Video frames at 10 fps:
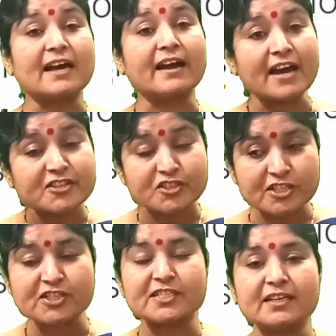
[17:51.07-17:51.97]
the
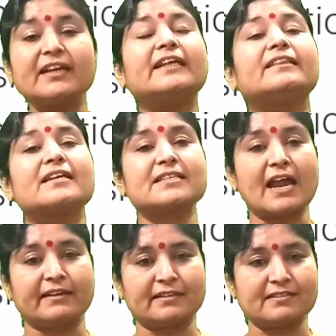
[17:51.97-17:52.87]
conjunction in the
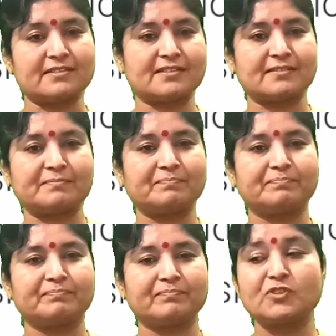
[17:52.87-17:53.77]
sentence.
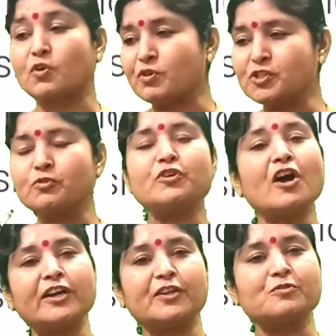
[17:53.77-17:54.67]
So we should
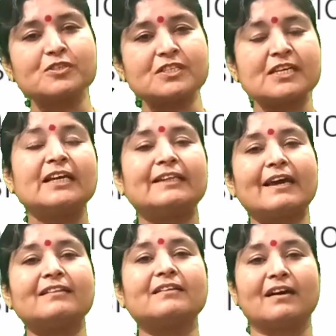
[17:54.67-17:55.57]
not use
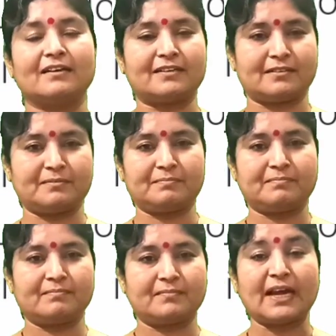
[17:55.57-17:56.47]
their that.
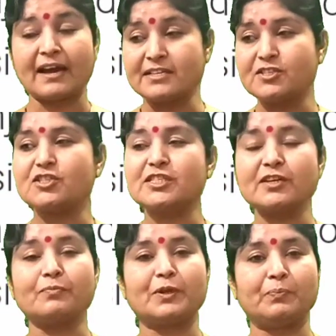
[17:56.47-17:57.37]
The
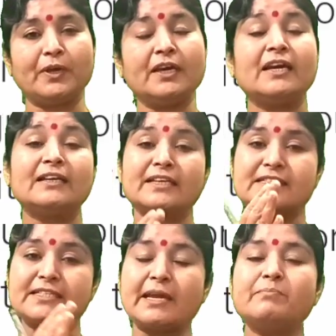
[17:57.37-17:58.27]
conjunction will be the
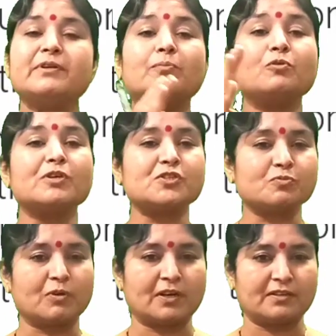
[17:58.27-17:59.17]
same WH
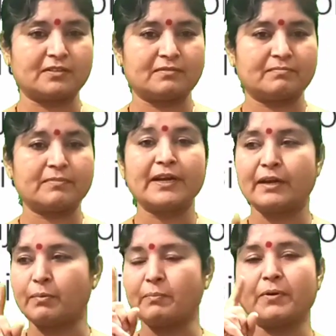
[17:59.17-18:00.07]
word.
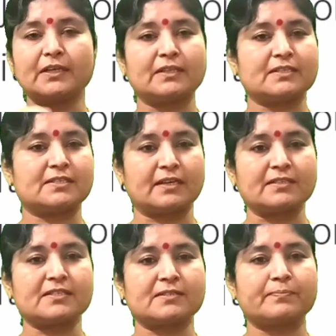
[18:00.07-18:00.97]
Remember these
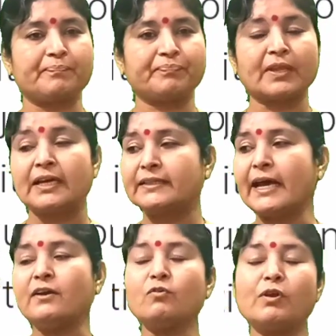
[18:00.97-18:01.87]
things.
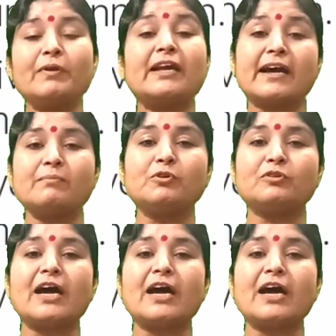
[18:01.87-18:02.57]
Then we will come to